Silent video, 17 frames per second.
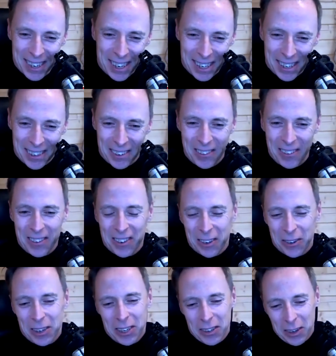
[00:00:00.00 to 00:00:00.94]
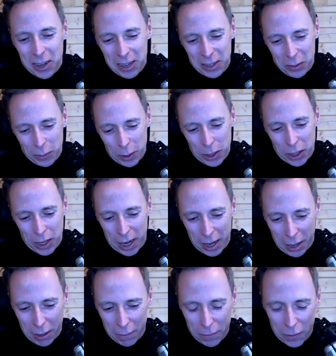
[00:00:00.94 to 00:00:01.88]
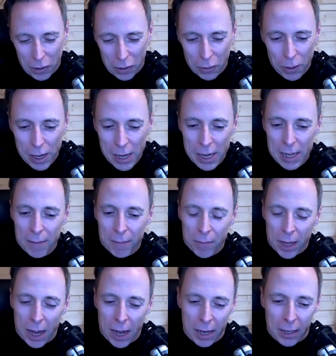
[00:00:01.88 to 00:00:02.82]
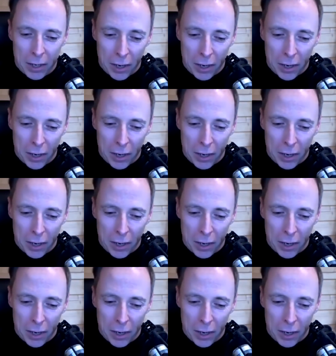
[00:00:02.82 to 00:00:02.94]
So I switched that off. So in